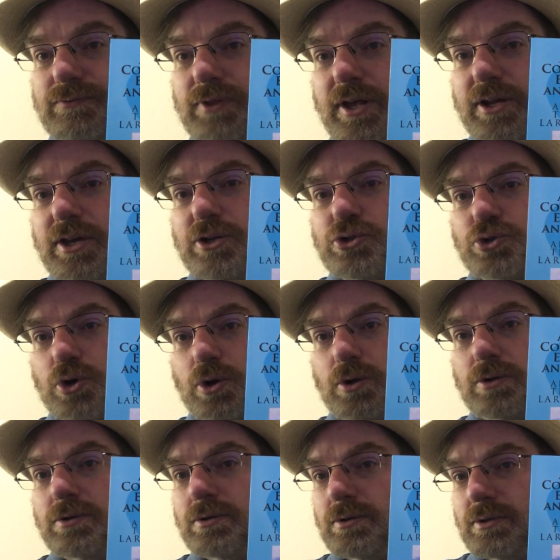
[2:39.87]
flood
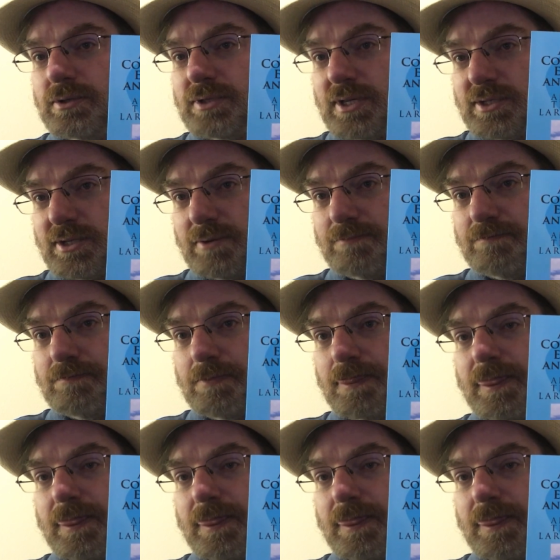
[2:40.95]
control system.